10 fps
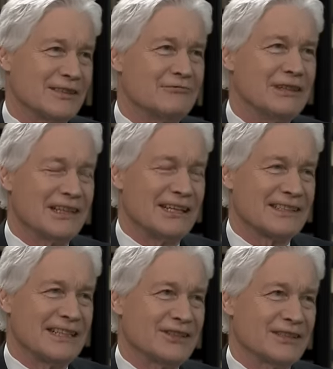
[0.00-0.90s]
It's a
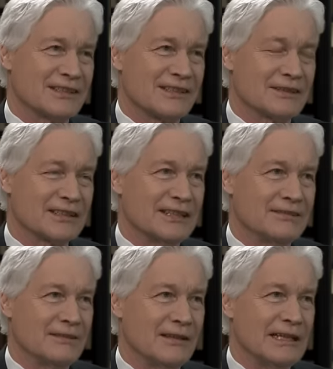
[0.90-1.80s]
realisation has sunk
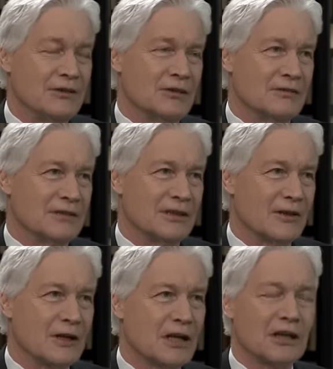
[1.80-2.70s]
in. They're not
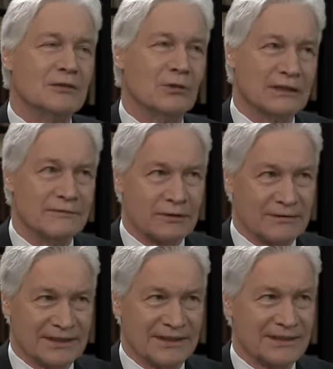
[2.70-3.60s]
global
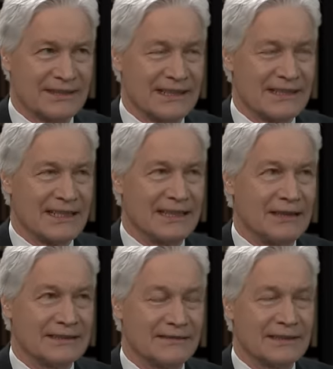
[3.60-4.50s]
influencers, as they
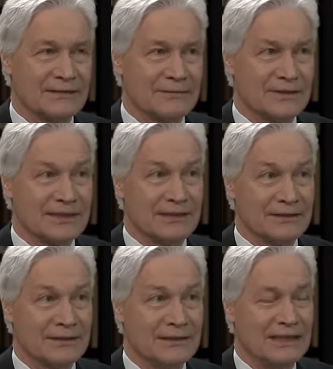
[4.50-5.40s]
like to think
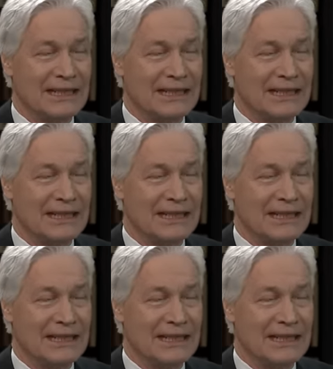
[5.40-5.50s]
themselves.